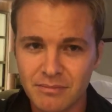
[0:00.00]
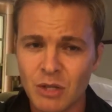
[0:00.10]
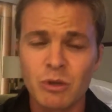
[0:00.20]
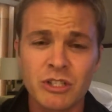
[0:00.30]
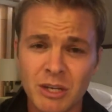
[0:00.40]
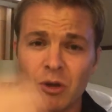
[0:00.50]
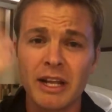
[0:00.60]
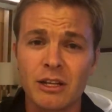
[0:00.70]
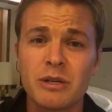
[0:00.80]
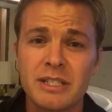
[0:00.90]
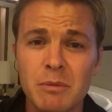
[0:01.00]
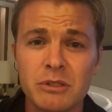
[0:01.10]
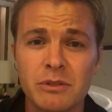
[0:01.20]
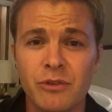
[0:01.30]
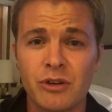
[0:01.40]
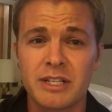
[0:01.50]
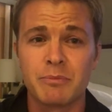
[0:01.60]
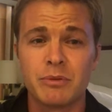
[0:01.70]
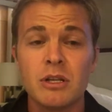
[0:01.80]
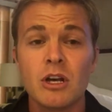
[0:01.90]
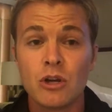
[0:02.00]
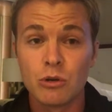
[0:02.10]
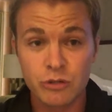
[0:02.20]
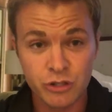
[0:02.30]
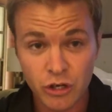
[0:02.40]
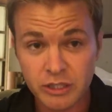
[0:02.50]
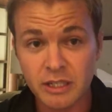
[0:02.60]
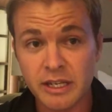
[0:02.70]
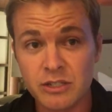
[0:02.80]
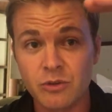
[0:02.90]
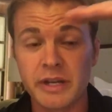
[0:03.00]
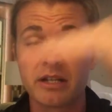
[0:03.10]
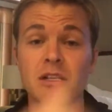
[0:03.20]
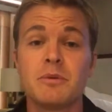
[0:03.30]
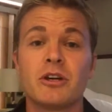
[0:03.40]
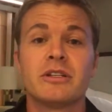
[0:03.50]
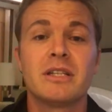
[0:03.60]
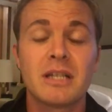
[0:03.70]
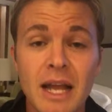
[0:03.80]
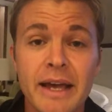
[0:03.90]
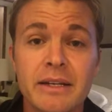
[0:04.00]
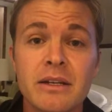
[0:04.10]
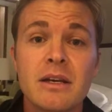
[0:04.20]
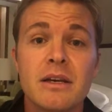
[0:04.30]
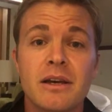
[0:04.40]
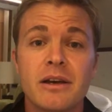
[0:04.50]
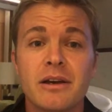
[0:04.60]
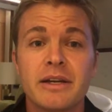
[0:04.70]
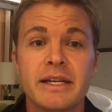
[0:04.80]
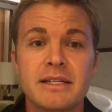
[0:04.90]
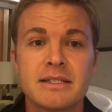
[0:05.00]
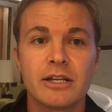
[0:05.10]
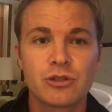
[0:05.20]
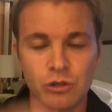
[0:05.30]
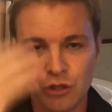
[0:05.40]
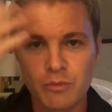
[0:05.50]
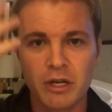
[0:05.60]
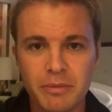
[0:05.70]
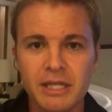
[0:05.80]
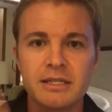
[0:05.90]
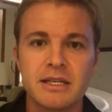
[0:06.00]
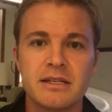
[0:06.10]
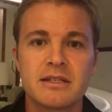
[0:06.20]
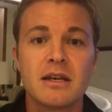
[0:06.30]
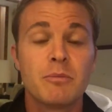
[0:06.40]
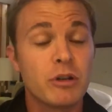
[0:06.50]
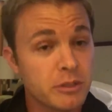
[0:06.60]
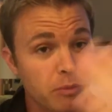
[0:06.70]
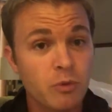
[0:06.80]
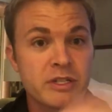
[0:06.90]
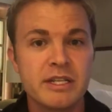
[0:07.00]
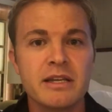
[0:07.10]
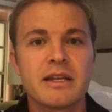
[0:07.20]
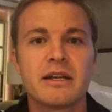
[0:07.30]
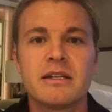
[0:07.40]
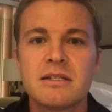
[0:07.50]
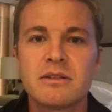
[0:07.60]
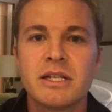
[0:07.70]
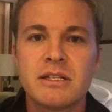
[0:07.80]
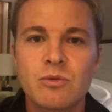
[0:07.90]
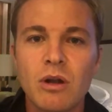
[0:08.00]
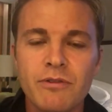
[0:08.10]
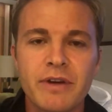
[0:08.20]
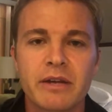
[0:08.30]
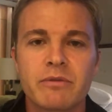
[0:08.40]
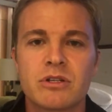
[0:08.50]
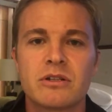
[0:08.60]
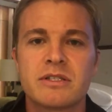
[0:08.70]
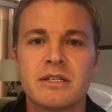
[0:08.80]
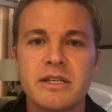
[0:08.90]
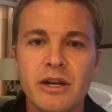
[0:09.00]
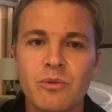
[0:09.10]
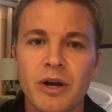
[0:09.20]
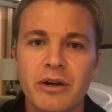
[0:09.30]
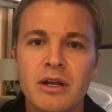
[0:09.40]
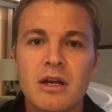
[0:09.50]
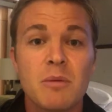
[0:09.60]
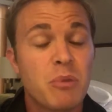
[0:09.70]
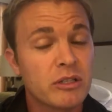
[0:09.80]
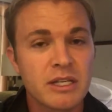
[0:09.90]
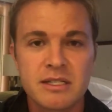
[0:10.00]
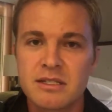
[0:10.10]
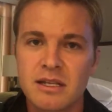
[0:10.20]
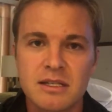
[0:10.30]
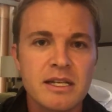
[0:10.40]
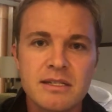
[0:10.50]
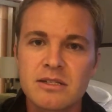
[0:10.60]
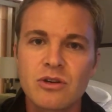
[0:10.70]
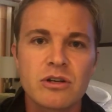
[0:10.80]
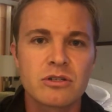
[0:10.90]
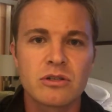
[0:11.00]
which someone like Lewis Hamilton, for example, who certainly is already a little bit on the decline in his natural human abilities. Possibly we're seeing that in his qualifying results this year, where Bottas is at least as good